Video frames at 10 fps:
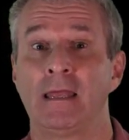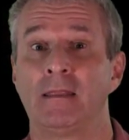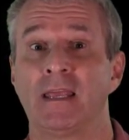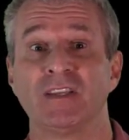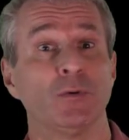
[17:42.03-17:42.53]

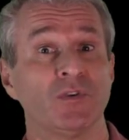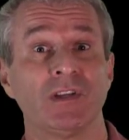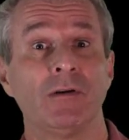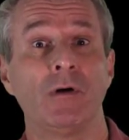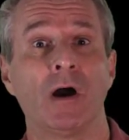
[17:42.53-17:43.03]
There's
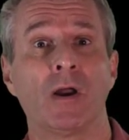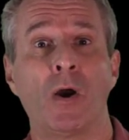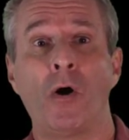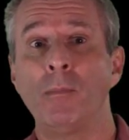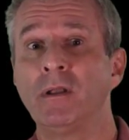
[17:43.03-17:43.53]
also a
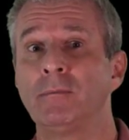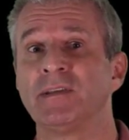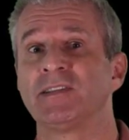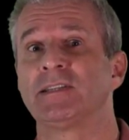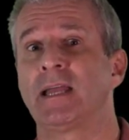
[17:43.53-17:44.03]
common
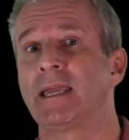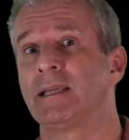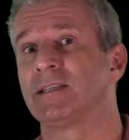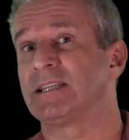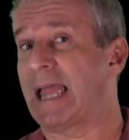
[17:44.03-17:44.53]

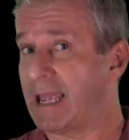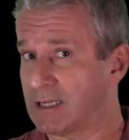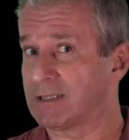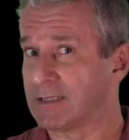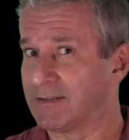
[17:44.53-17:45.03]
mistakes
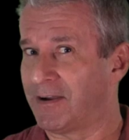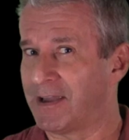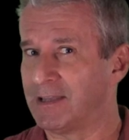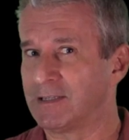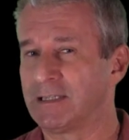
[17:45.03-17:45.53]

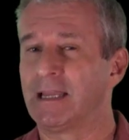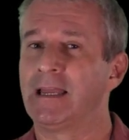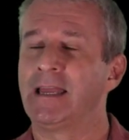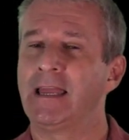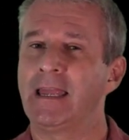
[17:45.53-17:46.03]
exercise
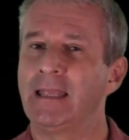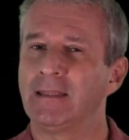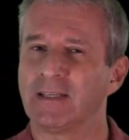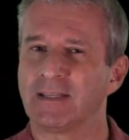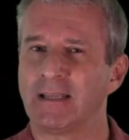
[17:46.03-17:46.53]
in
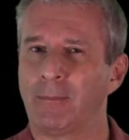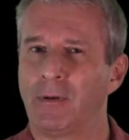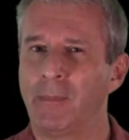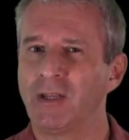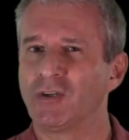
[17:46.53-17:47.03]
the
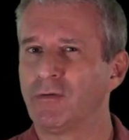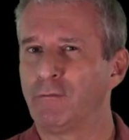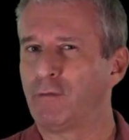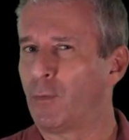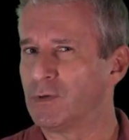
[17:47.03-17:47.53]
supplementary
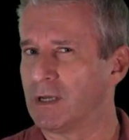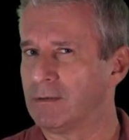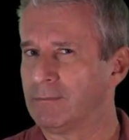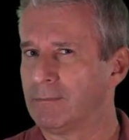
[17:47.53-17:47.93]
folder.